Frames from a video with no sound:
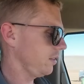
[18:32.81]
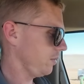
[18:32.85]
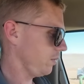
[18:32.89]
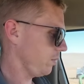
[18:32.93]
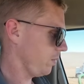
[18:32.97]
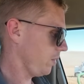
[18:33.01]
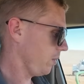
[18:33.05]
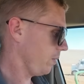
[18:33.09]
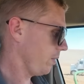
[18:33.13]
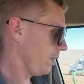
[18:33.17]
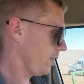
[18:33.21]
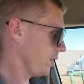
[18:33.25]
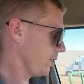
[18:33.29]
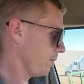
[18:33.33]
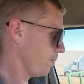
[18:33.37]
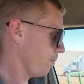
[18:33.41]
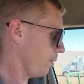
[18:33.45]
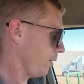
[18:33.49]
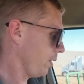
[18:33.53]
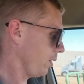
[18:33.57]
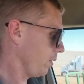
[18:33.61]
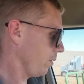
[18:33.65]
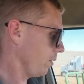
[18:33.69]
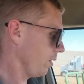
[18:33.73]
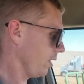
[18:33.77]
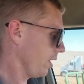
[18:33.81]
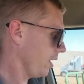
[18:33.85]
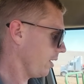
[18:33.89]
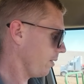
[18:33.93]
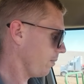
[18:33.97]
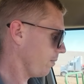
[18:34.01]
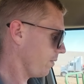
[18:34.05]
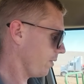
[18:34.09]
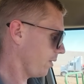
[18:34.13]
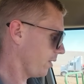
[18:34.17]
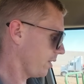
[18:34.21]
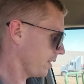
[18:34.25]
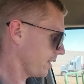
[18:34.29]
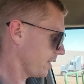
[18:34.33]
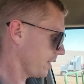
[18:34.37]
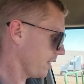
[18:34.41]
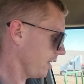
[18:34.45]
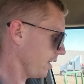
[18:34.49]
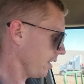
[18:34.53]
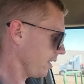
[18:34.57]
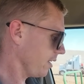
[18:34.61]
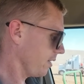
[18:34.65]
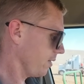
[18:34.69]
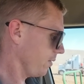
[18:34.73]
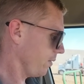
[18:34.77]
Well, we just pulled up for a
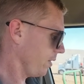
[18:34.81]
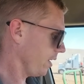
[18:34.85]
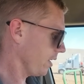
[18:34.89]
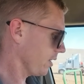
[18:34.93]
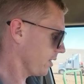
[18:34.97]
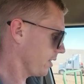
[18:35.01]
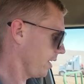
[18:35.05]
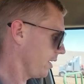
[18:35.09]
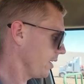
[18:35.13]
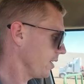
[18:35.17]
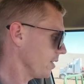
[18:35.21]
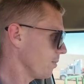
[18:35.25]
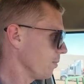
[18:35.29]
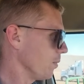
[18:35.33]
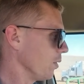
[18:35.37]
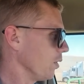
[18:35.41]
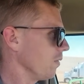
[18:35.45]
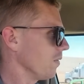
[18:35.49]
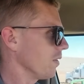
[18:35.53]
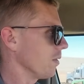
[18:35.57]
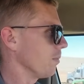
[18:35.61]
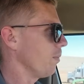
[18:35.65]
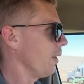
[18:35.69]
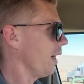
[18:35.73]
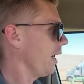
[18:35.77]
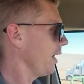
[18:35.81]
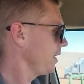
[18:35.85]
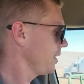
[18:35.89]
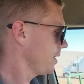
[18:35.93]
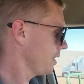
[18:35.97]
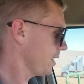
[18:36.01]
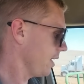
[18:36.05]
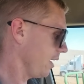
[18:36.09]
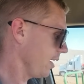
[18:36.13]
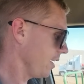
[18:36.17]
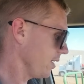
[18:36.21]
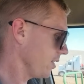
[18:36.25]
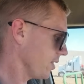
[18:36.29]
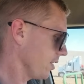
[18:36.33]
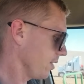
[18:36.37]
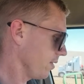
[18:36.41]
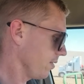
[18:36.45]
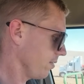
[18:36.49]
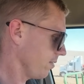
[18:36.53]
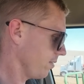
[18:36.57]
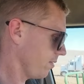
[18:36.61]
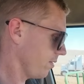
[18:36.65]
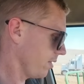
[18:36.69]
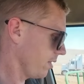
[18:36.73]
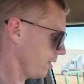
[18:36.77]
sec. We actually just moved the base
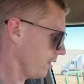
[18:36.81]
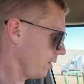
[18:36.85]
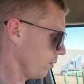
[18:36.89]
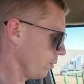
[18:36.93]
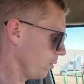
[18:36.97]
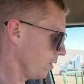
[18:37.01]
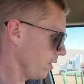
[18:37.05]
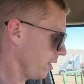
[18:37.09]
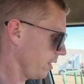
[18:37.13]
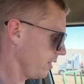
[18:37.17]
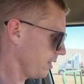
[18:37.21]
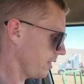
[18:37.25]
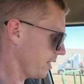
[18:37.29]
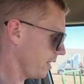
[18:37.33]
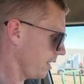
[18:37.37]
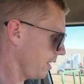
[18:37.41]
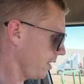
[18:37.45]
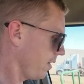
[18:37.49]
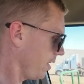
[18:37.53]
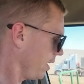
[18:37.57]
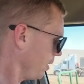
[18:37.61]
station for the auto steer